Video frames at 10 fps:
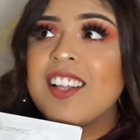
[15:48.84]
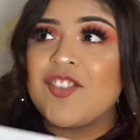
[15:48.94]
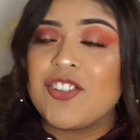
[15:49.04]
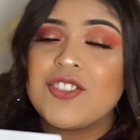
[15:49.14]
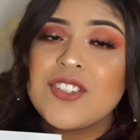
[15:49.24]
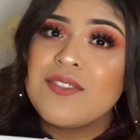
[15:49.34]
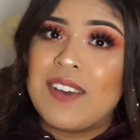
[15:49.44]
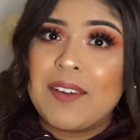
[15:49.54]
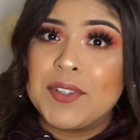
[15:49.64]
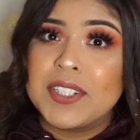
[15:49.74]
they're just
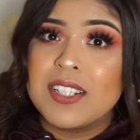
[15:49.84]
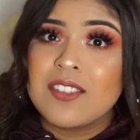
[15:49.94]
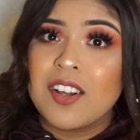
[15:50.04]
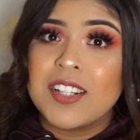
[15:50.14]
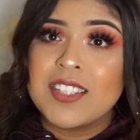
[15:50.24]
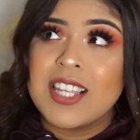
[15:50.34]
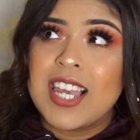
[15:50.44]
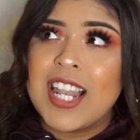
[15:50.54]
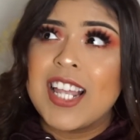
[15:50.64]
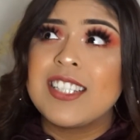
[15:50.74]
fabulous, honestly,
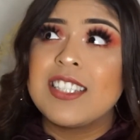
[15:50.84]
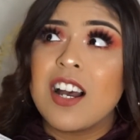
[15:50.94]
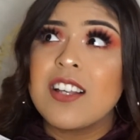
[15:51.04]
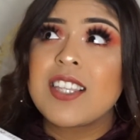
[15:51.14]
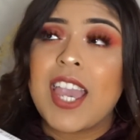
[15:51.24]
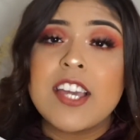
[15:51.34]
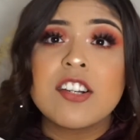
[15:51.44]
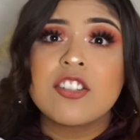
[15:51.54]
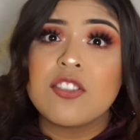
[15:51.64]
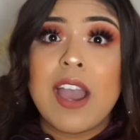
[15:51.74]
and it does
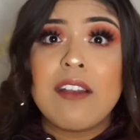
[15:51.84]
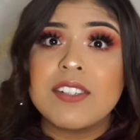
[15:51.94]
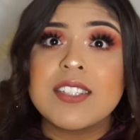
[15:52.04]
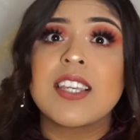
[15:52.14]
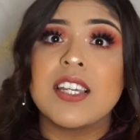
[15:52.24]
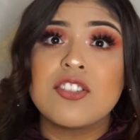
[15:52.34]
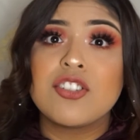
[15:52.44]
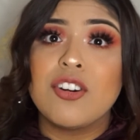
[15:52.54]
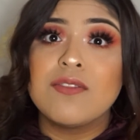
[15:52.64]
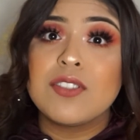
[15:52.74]
cater to every skin
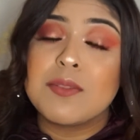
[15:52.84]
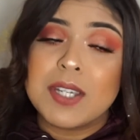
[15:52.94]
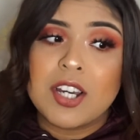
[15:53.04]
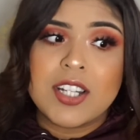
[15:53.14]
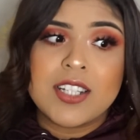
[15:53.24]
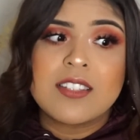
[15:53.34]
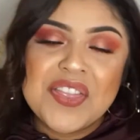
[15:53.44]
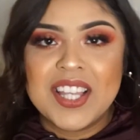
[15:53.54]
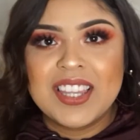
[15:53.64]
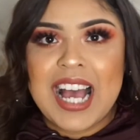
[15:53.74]
tone, to be honest.
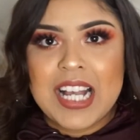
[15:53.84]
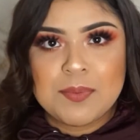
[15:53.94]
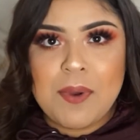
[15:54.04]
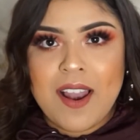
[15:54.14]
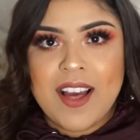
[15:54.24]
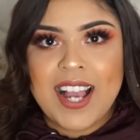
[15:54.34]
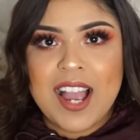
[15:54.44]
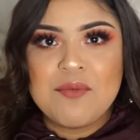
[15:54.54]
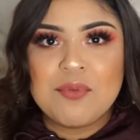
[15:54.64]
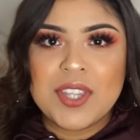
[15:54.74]
The last product I
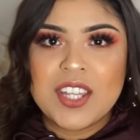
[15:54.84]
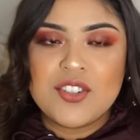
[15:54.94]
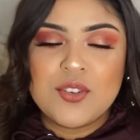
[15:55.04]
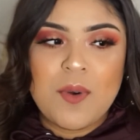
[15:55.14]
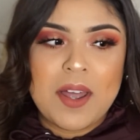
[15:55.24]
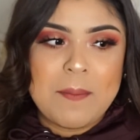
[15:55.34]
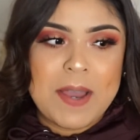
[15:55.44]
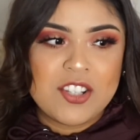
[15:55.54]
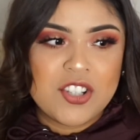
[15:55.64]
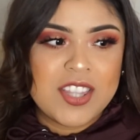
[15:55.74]
really do want to
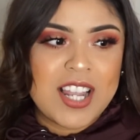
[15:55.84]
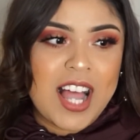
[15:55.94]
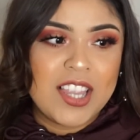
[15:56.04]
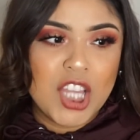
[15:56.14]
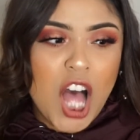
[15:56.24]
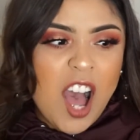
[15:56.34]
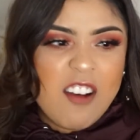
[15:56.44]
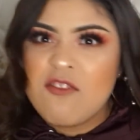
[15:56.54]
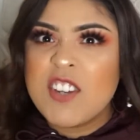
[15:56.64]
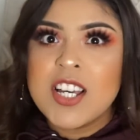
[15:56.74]
mention that I
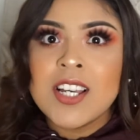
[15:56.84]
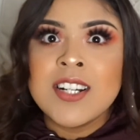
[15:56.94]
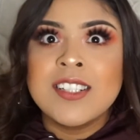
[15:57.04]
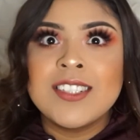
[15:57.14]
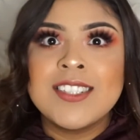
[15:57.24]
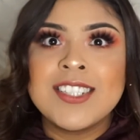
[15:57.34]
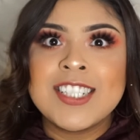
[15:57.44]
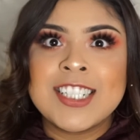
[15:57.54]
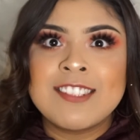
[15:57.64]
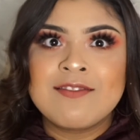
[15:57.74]

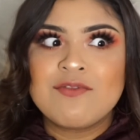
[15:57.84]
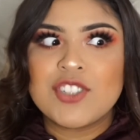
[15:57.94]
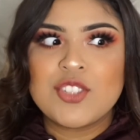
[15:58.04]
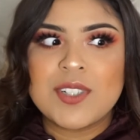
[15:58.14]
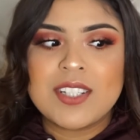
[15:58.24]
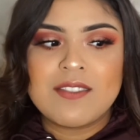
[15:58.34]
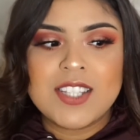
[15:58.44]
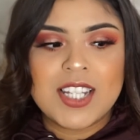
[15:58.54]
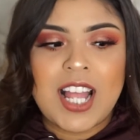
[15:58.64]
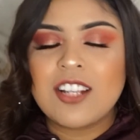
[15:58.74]
loved for
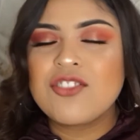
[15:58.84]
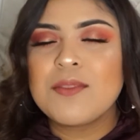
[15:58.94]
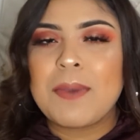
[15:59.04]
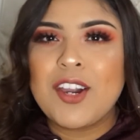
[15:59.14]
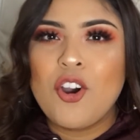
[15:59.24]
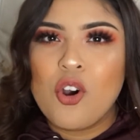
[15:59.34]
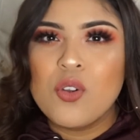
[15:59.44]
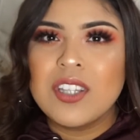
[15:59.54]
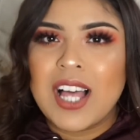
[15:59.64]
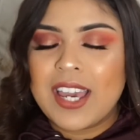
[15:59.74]
2017, actually my
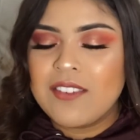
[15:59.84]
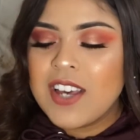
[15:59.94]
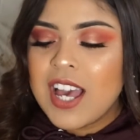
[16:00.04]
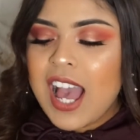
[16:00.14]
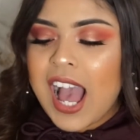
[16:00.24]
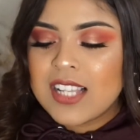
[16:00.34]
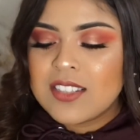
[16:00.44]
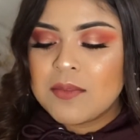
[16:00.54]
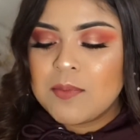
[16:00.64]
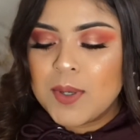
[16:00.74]
whole life, has
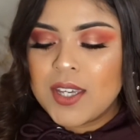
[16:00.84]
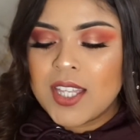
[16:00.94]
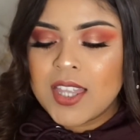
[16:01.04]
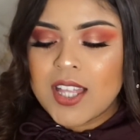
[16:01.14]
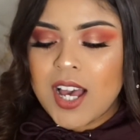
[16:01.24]
to be the